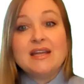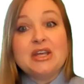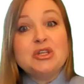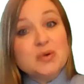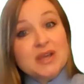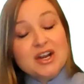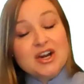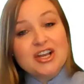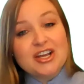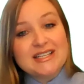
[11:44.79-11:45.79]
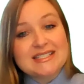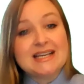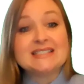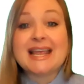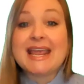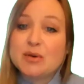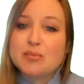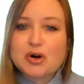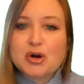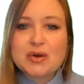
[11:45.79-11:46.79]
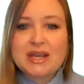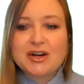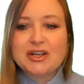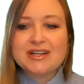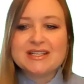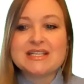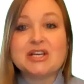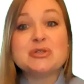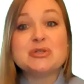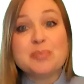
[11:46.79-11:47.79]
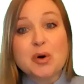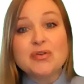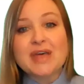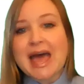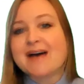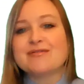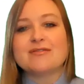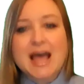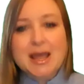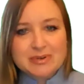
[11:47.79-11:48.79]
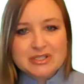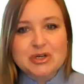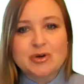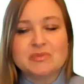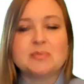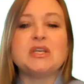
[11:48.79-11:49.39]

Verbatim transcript: Now, eukaryotic cells and prokaryotic cells both have ribosomes,